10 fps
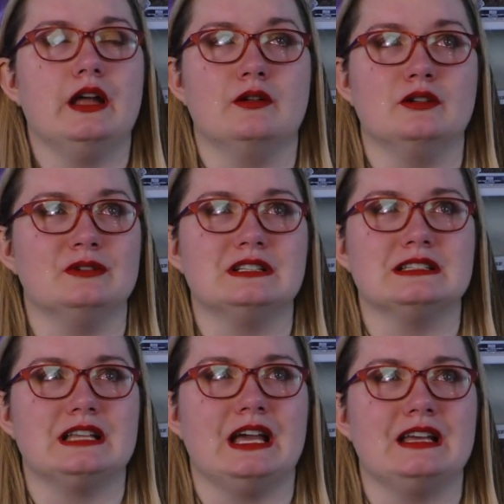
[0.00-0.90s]
I don't know what to
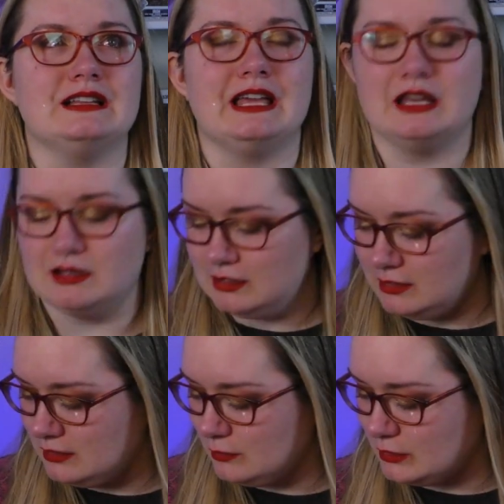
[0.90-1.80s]
say. Like,
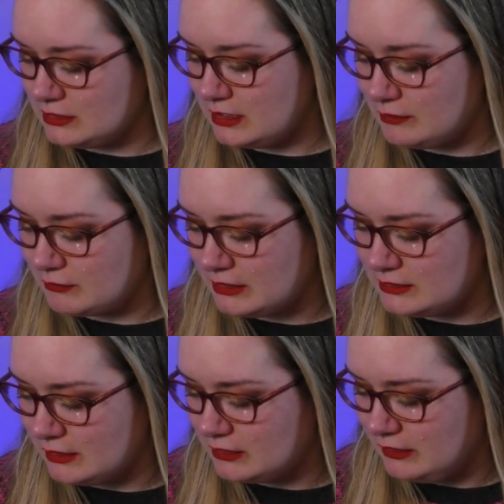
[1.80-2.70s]
what did I write
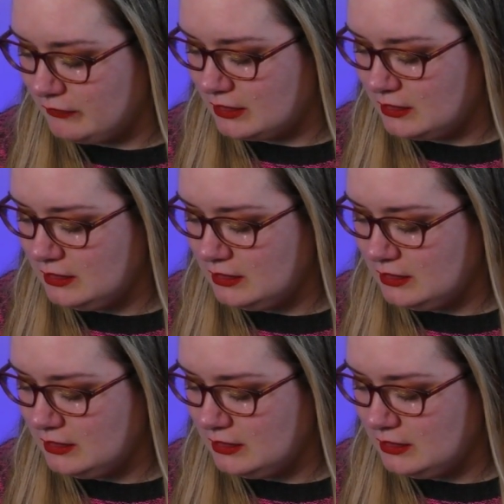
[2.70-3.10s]
down even?